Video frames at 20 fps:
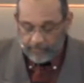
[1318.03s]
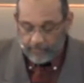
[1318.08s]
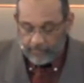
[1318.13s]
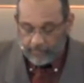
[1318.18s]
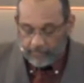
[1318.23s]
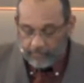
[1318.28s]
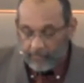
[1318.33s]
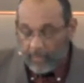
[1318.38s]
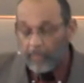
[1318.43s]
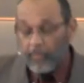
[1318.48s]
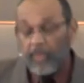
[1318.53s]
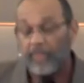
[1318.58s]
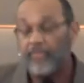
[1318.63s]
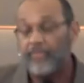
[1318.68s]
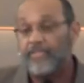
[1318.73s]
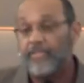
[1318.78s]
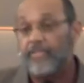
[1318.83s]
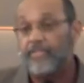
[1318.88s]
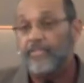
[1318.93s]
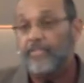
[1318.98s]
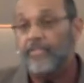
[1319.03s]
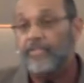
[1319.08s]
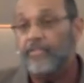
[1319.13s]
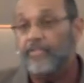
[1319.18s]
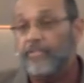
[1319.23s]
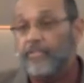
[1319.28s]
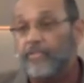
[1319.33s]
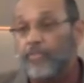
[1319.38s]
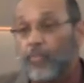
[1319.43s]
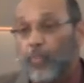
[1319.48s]
My brothers and
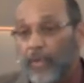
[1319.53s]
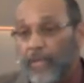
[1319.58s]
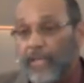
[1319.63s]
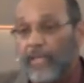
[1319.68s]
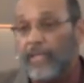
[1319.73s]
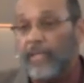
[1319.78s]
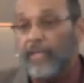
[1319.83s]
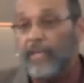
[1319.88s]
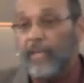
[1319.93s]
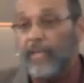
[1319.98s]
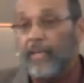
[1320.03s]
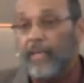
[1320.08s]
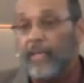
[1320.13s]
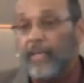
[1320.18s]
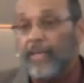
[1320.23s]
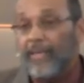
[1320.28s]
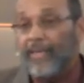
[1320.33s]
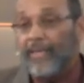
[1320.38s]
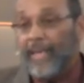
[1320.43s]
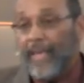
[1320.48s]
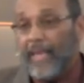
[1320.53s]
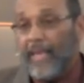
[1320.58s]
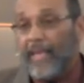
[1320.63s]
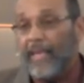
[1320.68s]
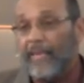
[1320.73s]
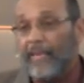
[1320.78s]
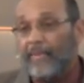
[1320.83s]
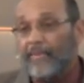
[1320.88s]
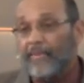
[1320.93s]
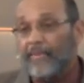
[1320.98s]
sisters, we
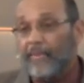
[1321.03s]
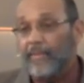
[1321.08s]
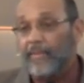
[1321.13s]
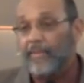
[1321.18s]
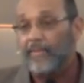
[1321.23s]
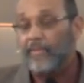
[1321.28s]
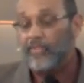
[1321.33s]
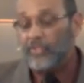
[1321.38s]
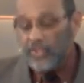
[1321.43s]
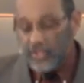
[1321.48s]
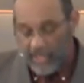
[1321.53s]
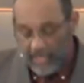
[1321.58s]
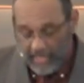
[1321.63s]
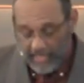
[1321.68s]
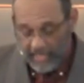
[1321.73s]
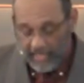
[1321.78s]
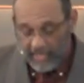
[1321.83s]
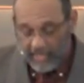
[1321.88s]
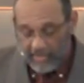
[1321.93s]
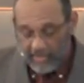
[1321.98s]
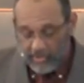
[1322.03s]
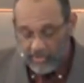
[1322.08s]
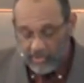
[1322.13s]
can change